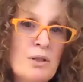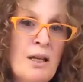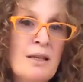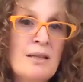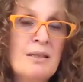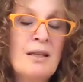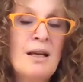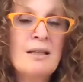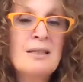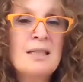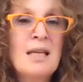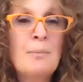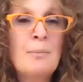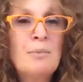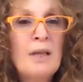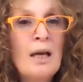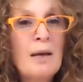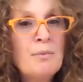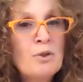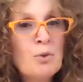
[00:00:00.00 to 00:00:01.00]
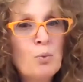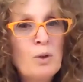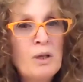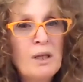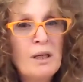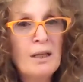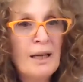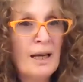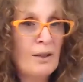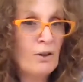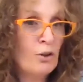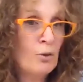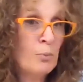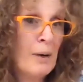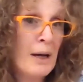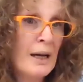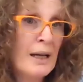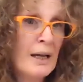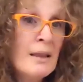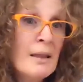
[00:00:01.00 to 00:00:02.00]
is that sometimes we cannot
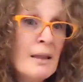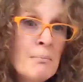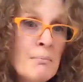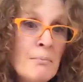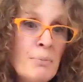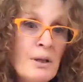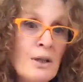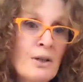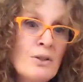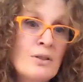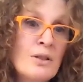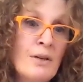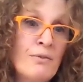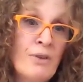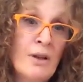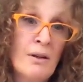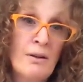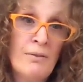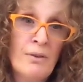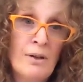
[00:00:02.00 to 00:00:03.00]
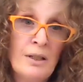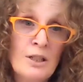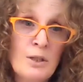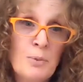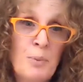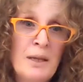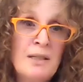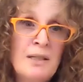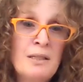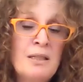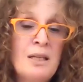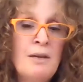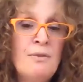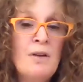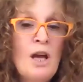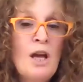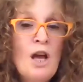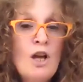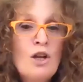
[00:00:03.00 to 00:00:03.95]
buy them because they're very, very expensive.